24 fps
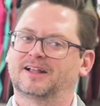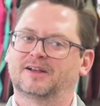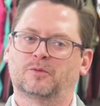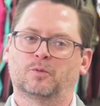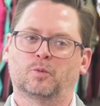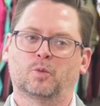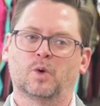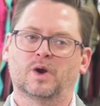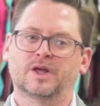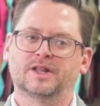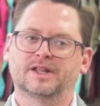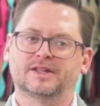
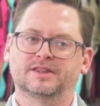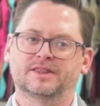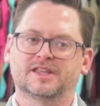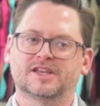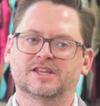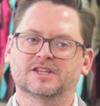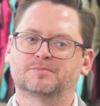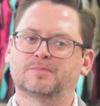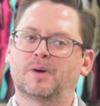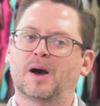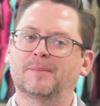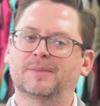when
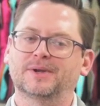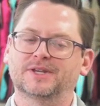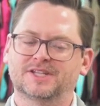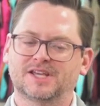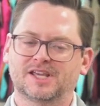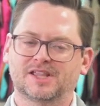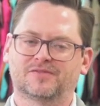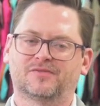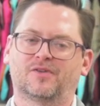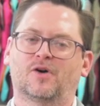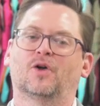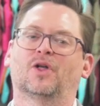these puppy
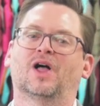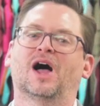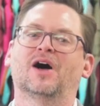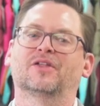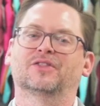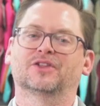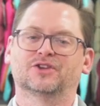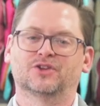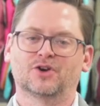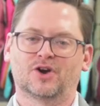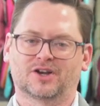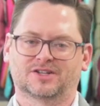teeth fall out
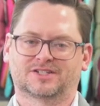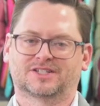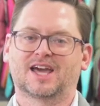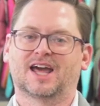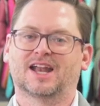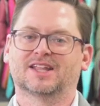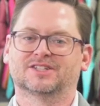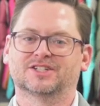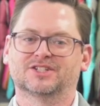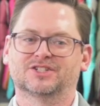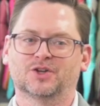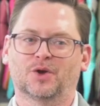and the dog's
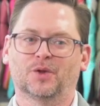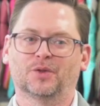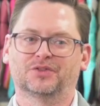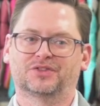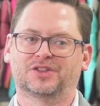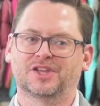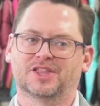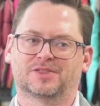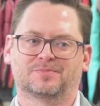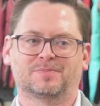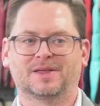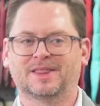got its adult
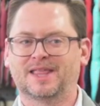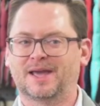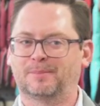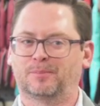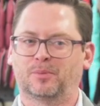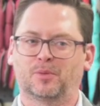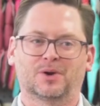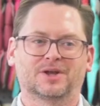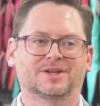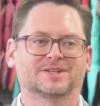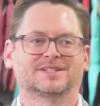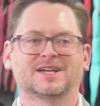teeth, by that
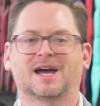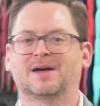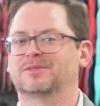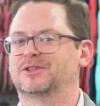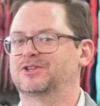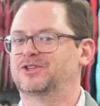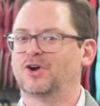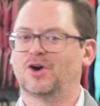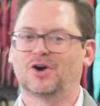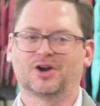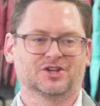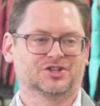point in time the
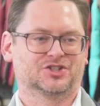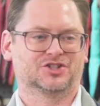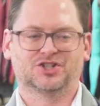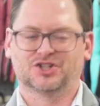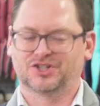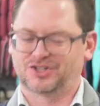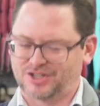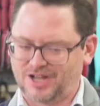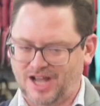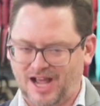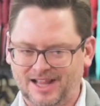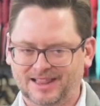dog is
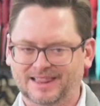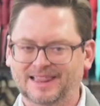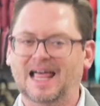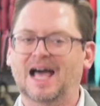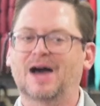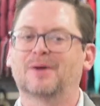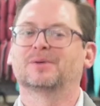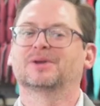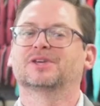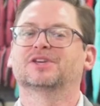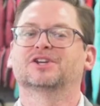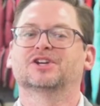just
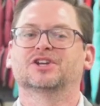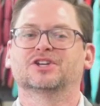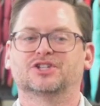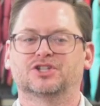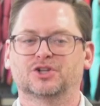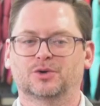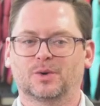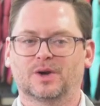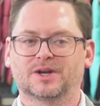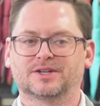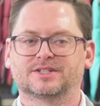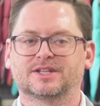allowing you to
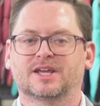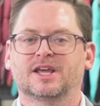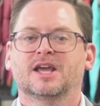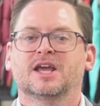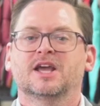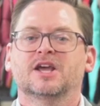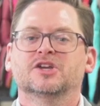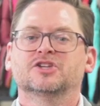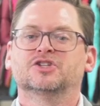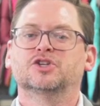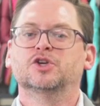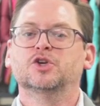do it.
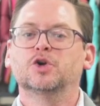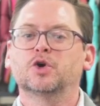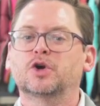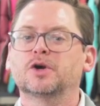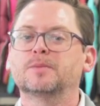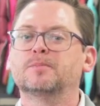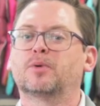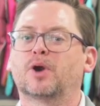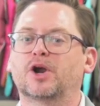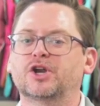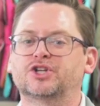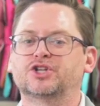So you
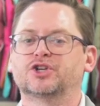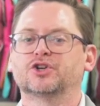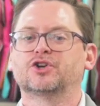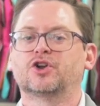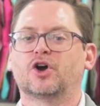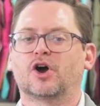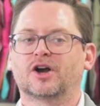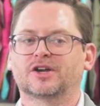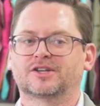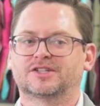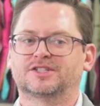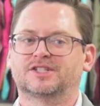could brush your
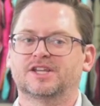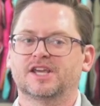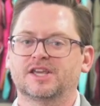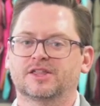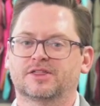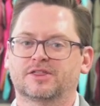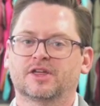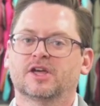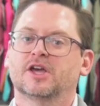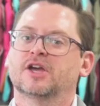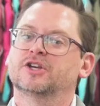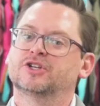dog's
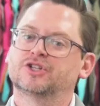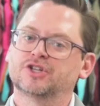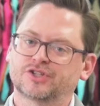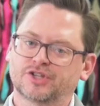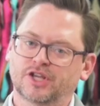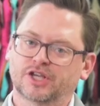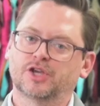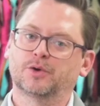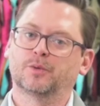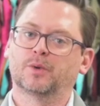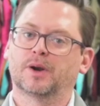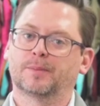teeth just
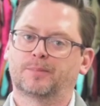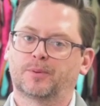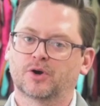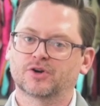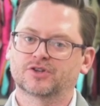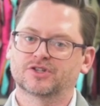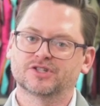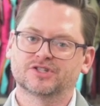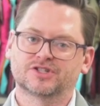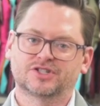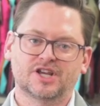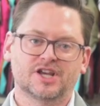like you would a
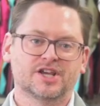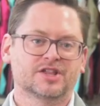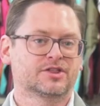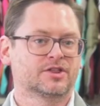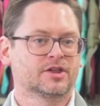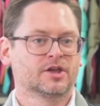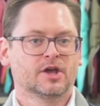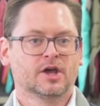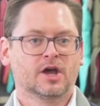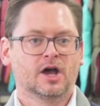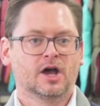person's teeth